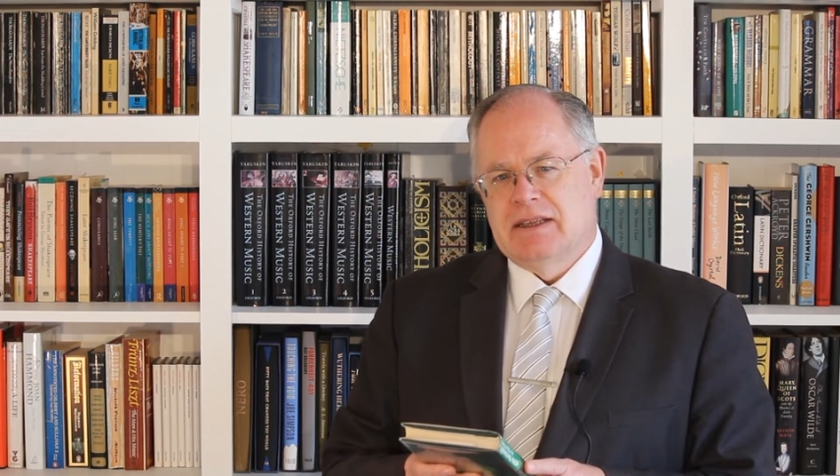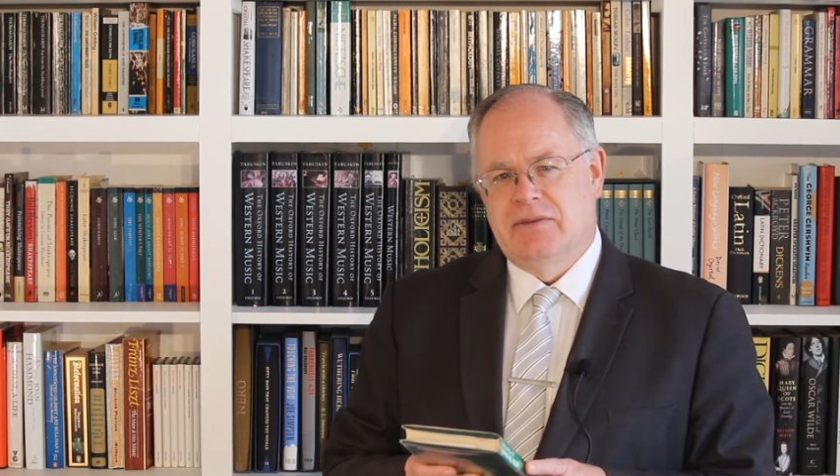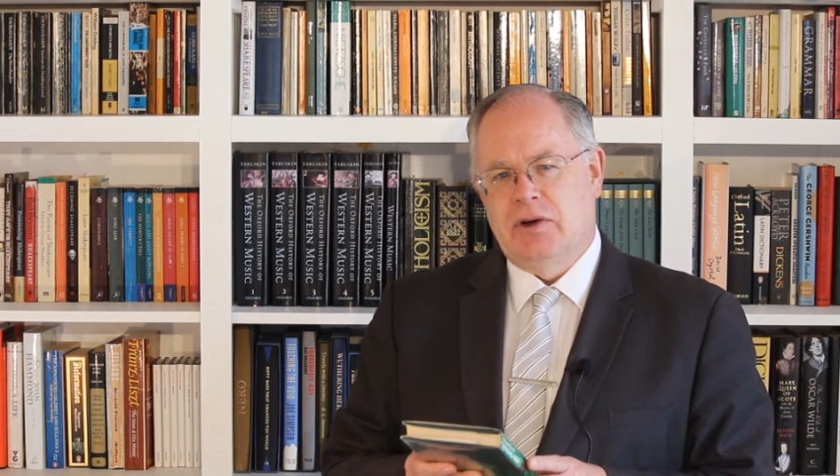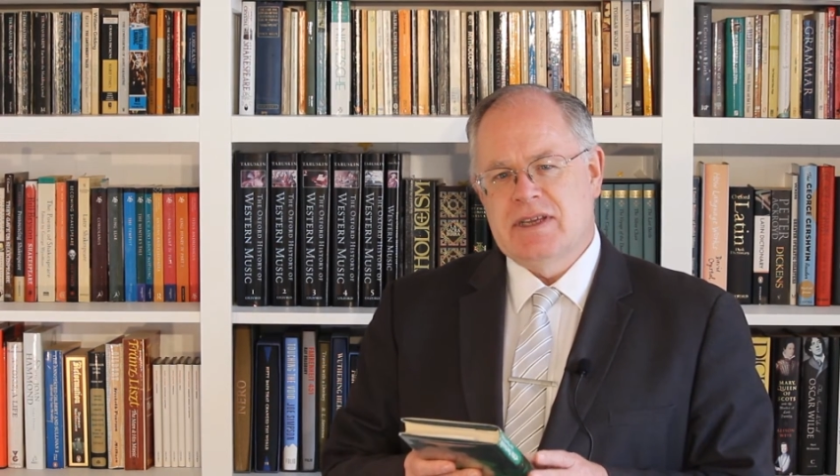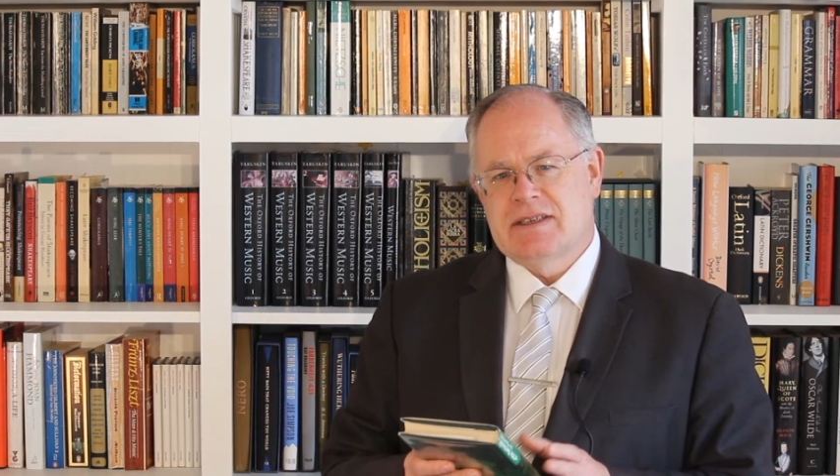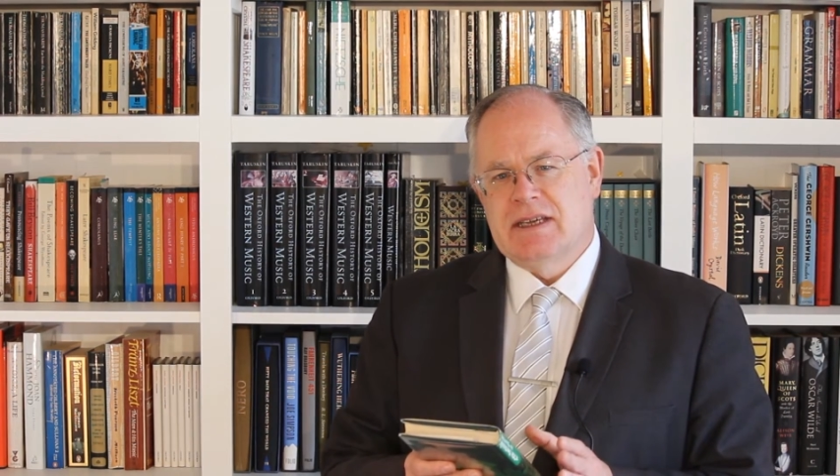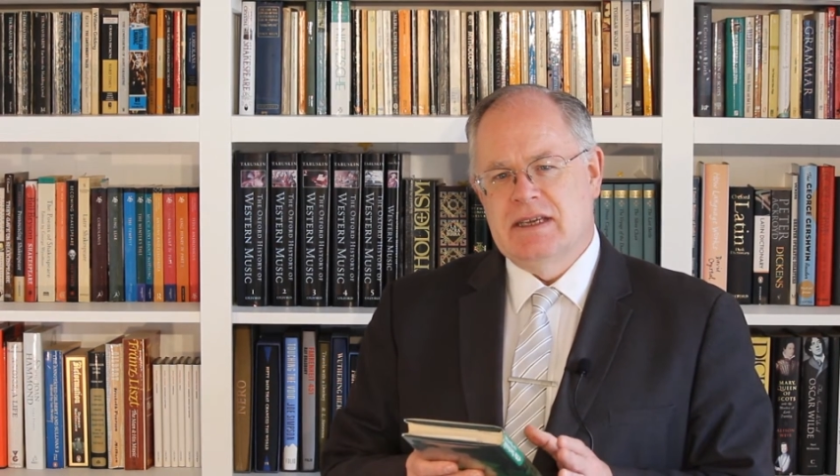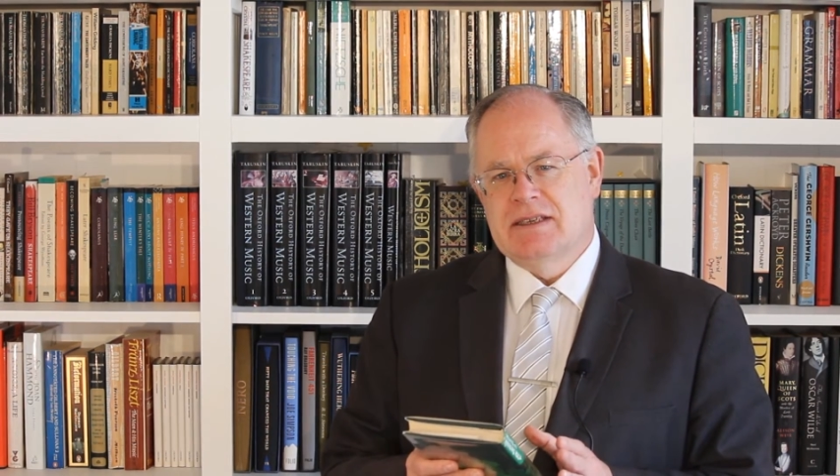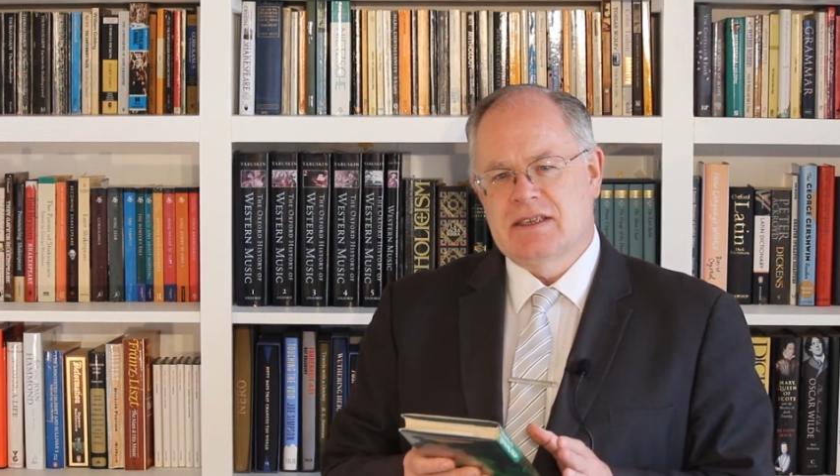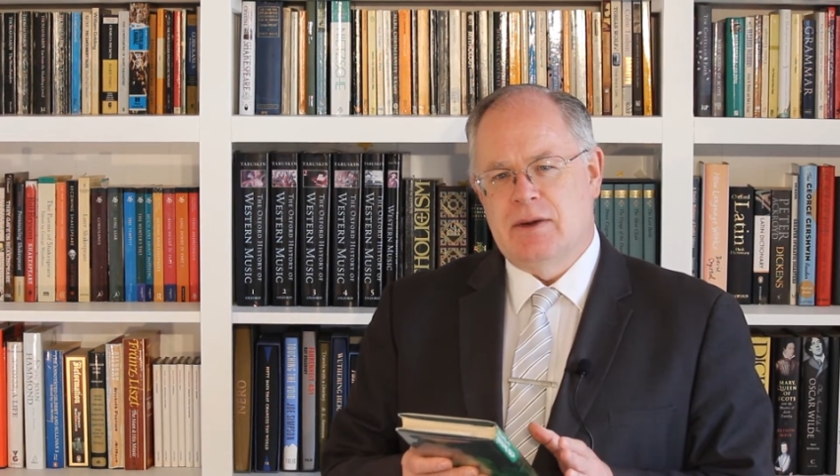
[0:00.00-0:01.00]
The voice
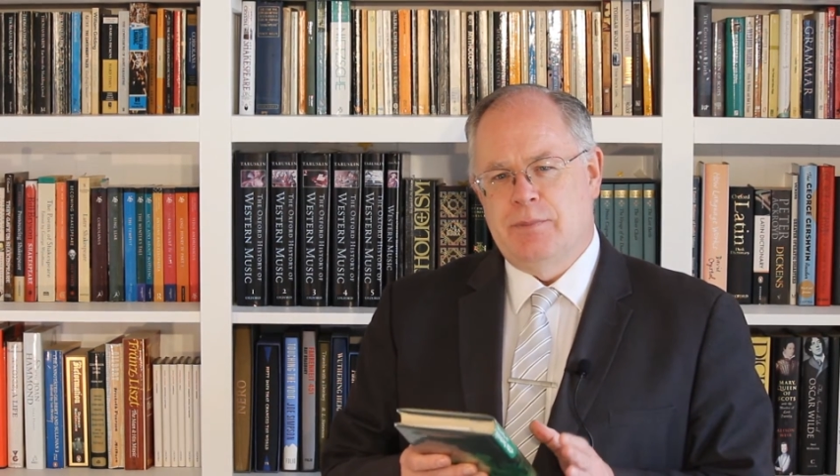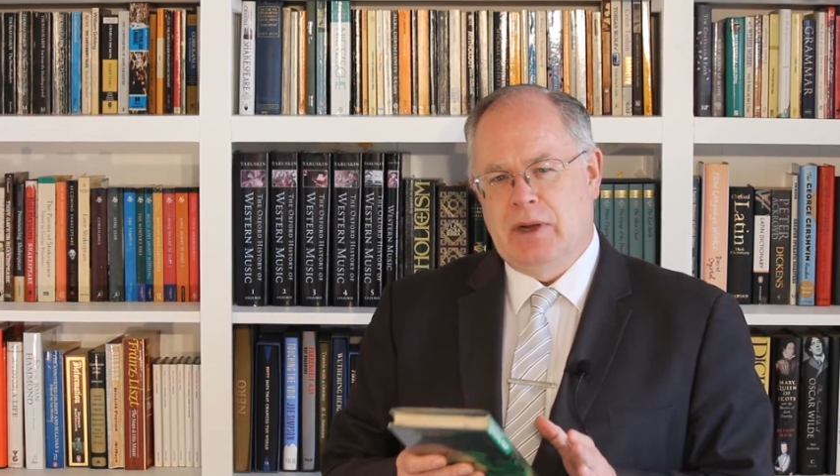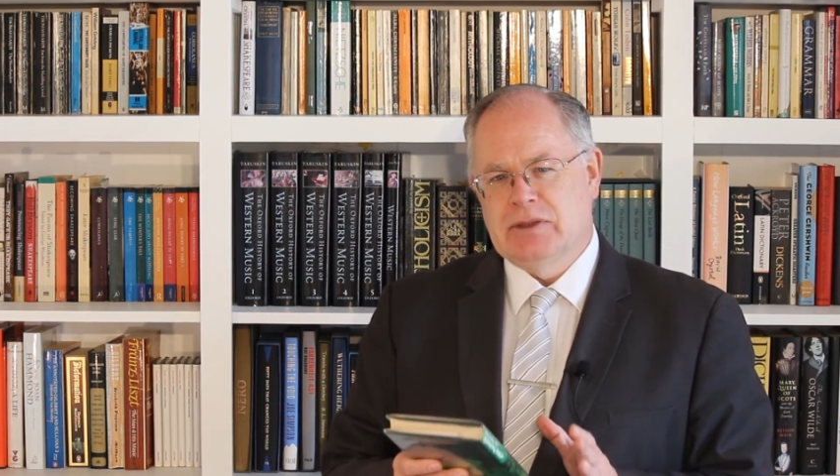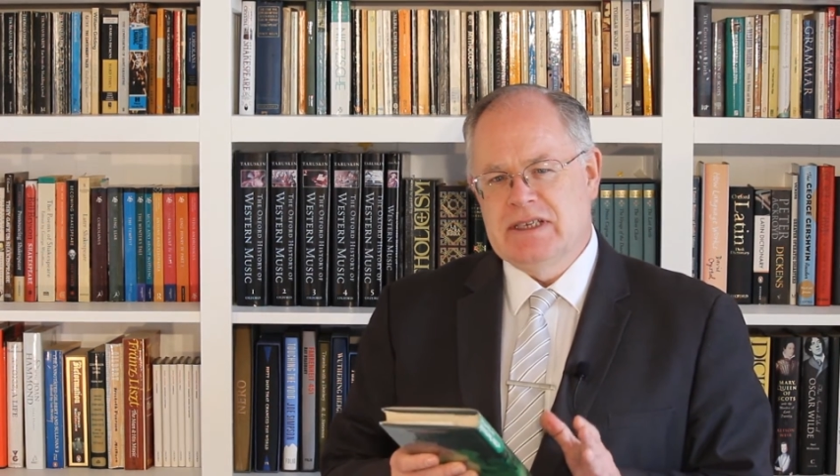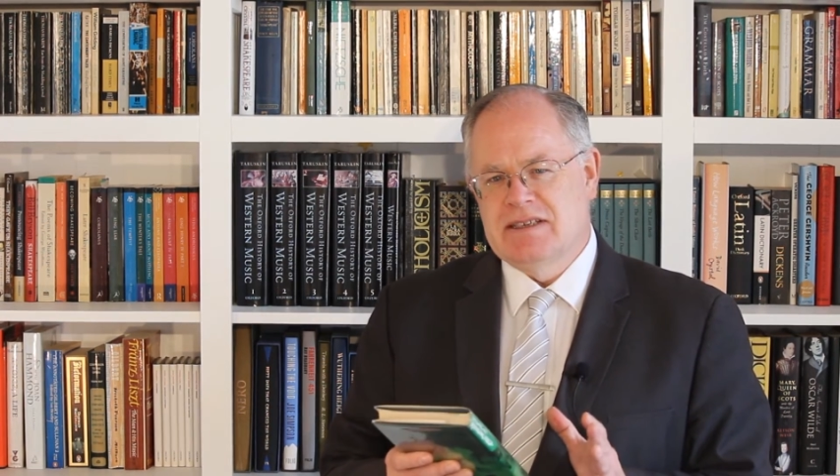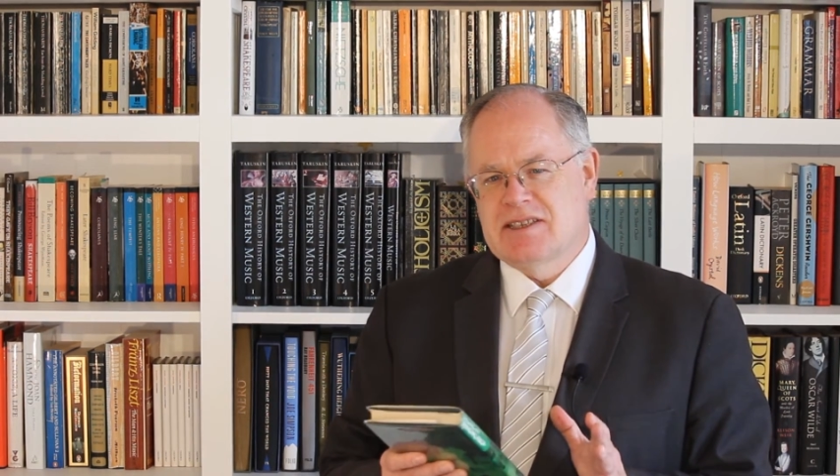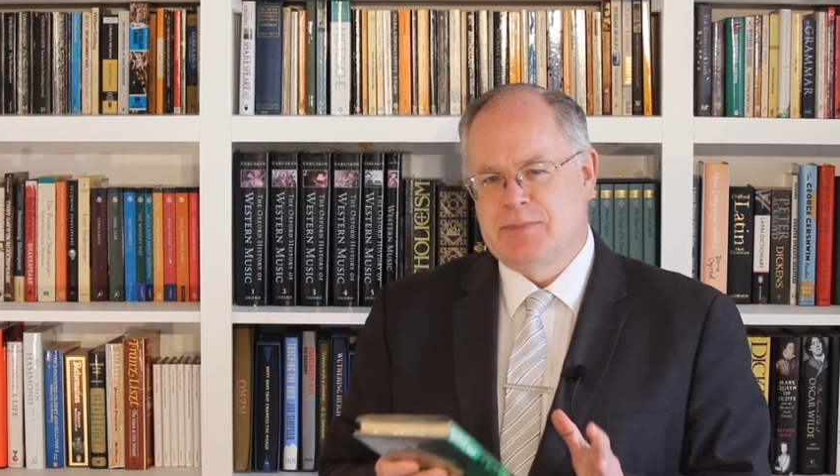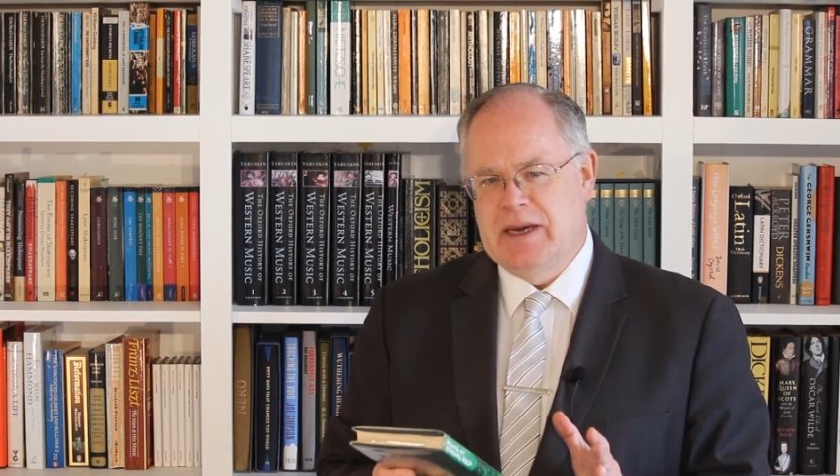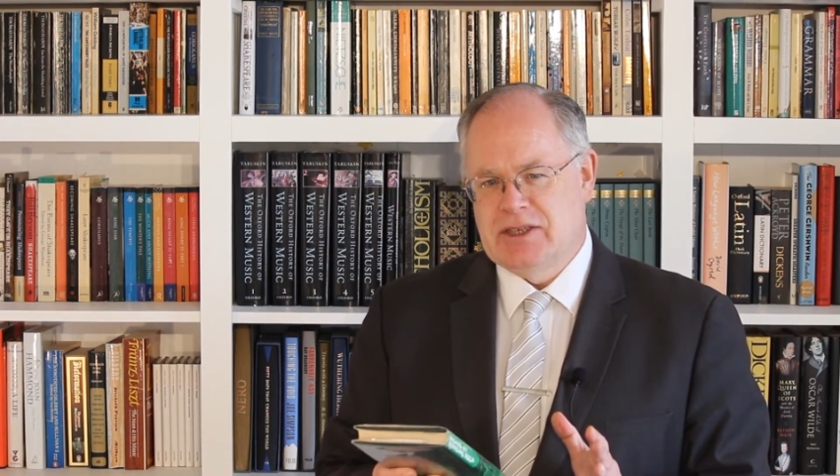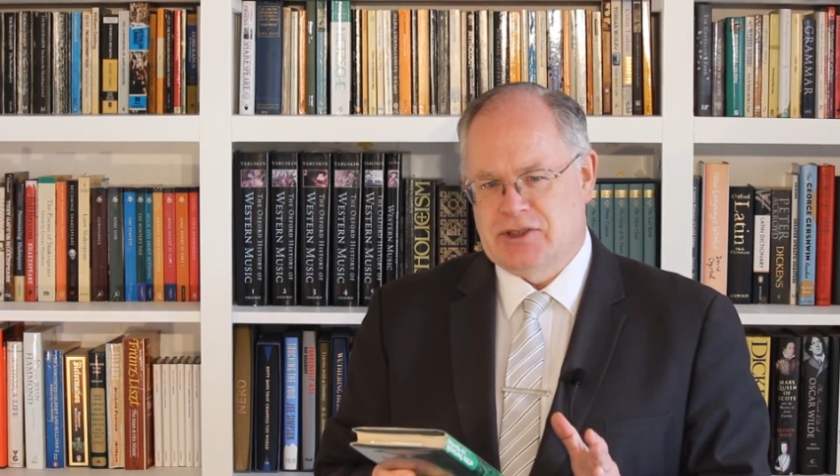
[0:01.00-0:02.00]
is
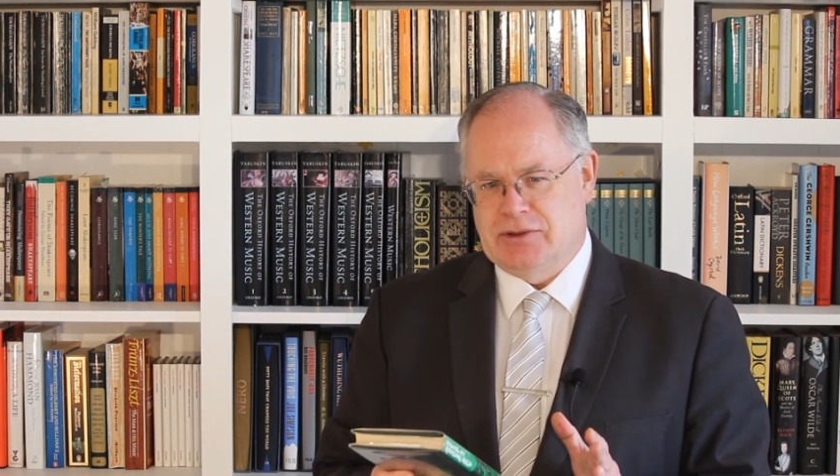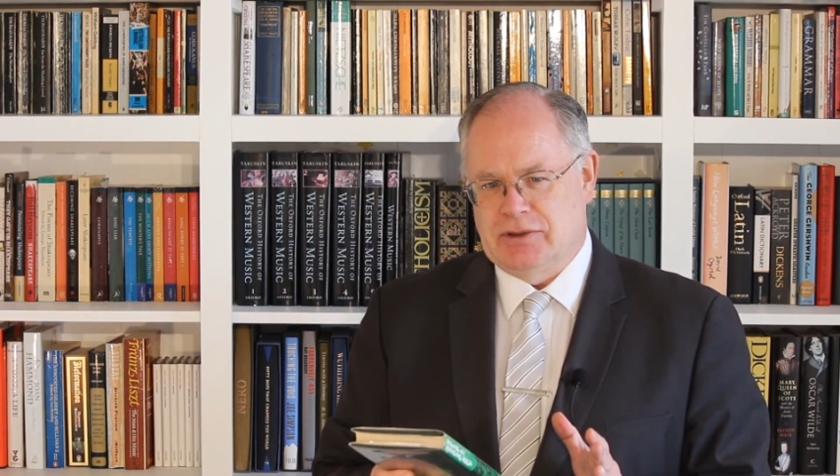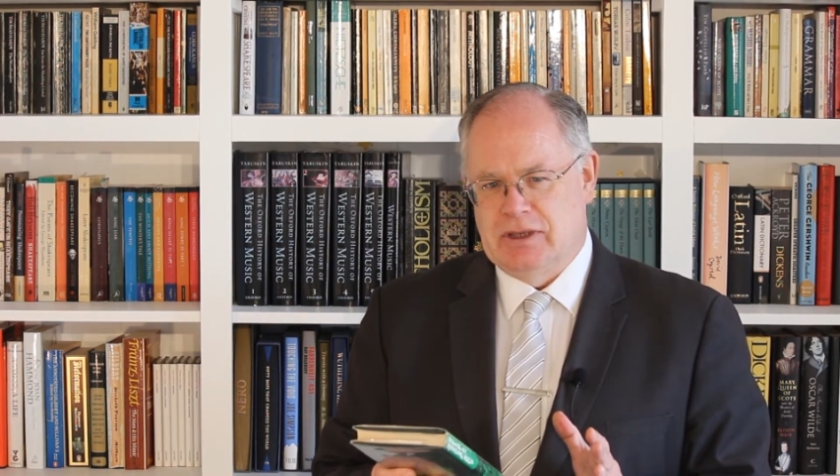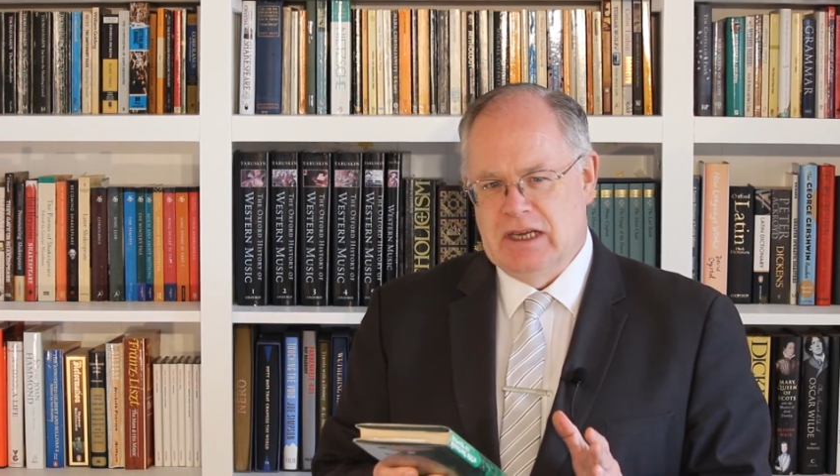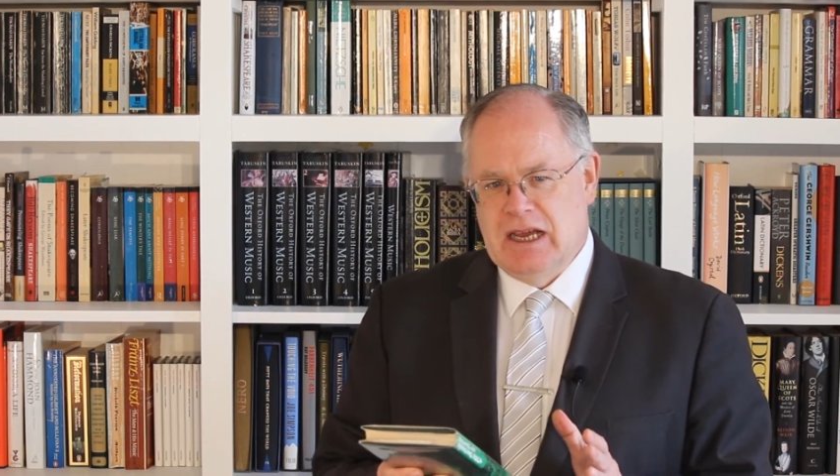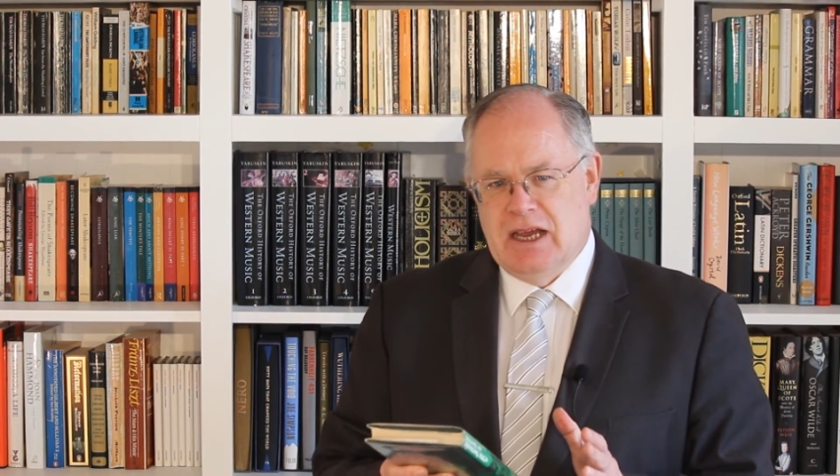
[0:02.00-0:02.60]
multispatial,